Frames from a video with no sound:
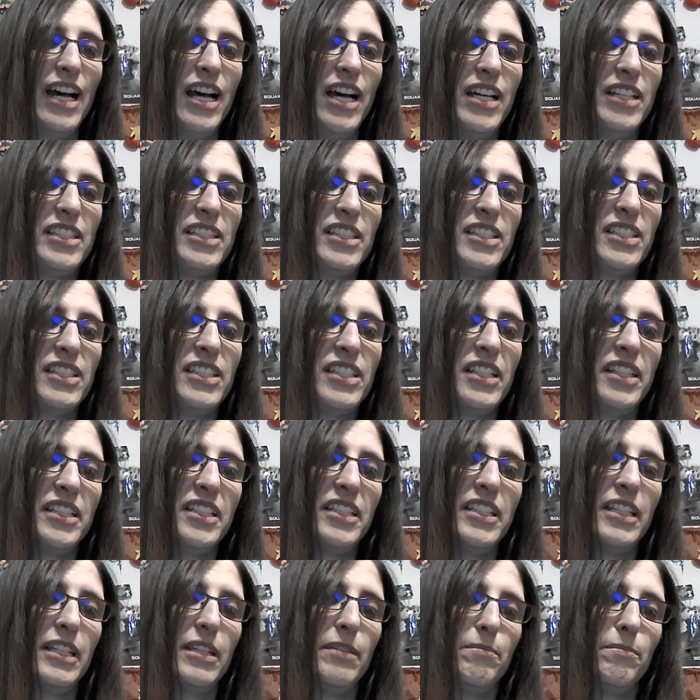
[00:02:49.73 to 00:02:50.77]
A sudden
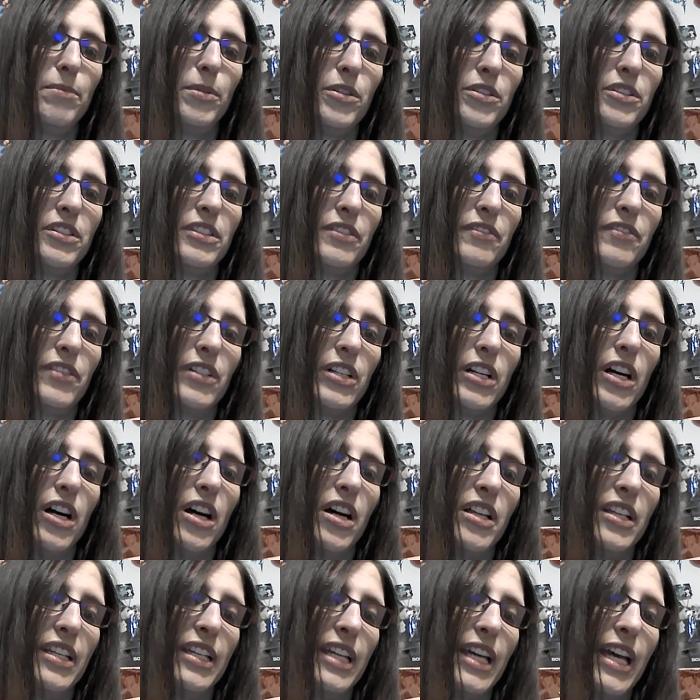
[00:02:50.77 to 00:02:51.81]
impulse of
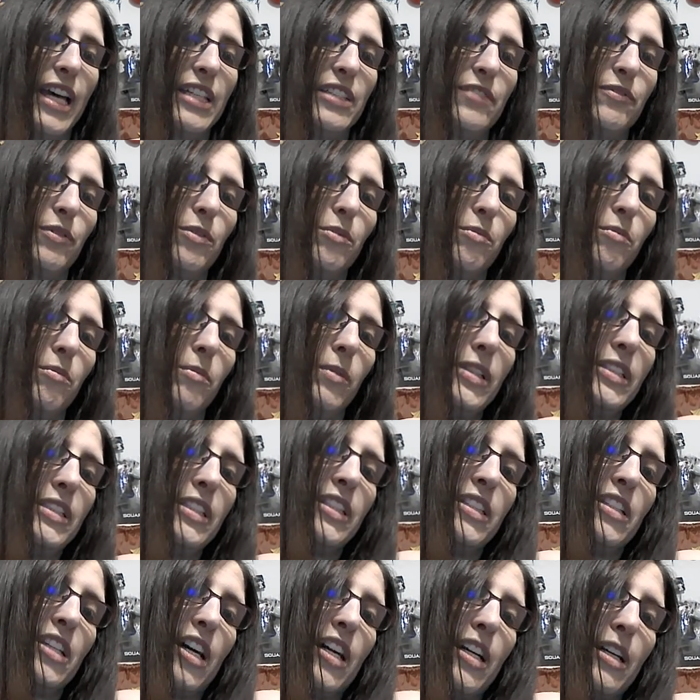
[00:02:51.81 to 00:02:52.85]
calling. As for what to
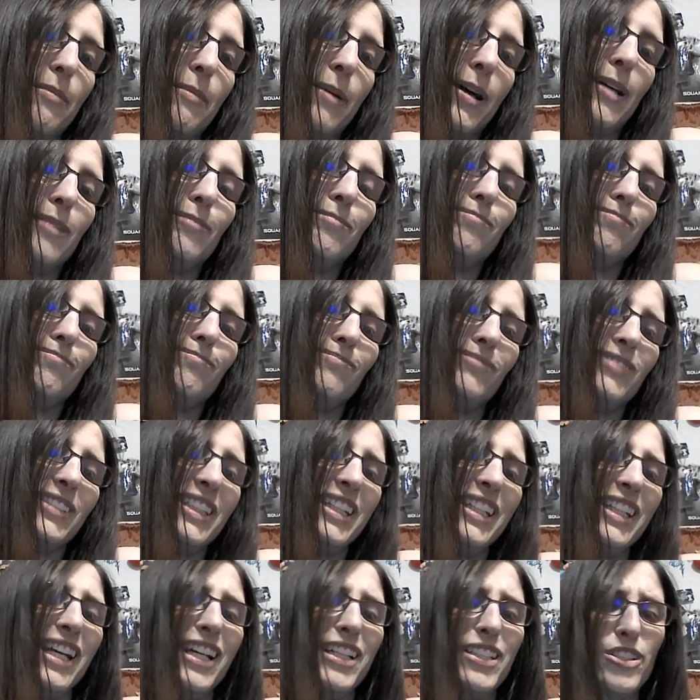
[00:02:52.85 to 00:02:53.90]
talk about,
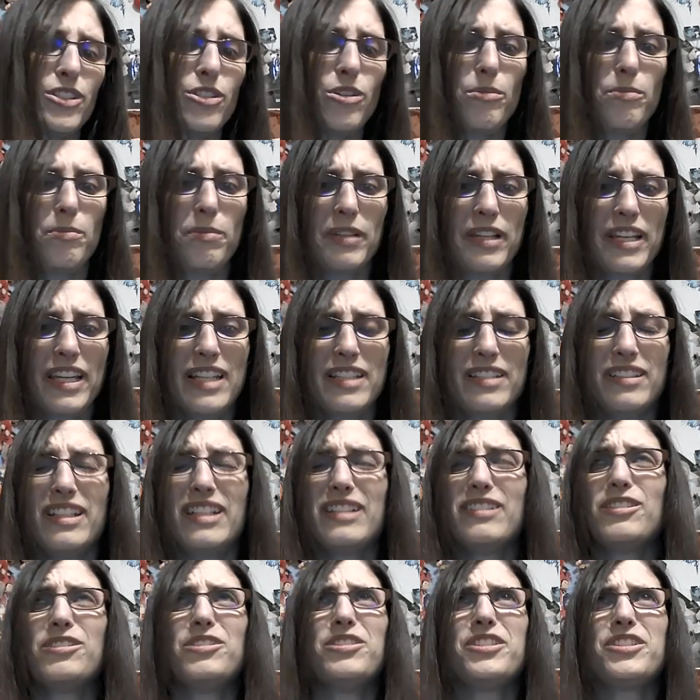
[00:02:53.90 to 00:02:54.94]
he has no plan.
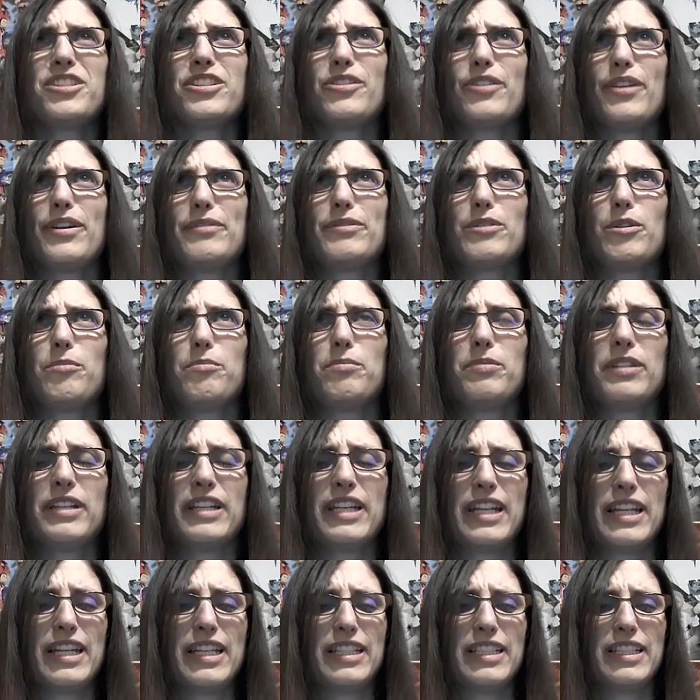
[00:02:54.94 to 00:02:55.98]
Of course, you have no
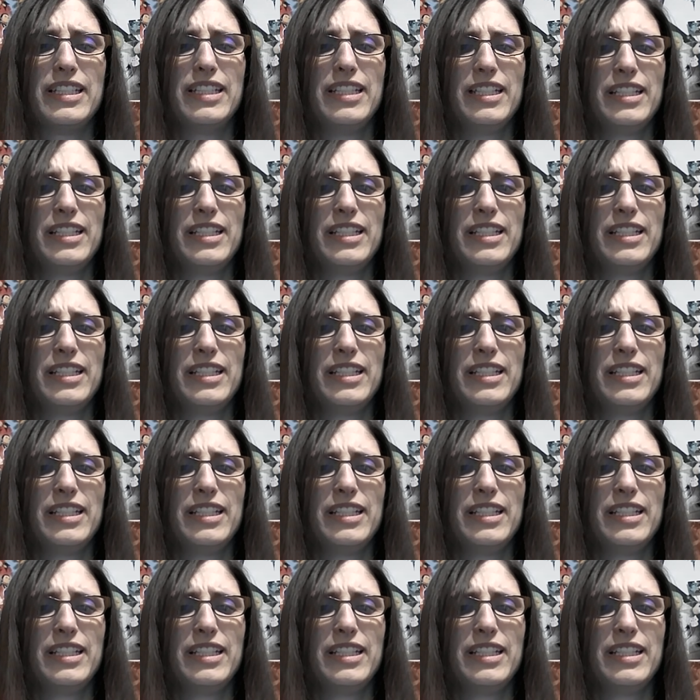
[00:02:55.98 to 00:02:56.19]
plan.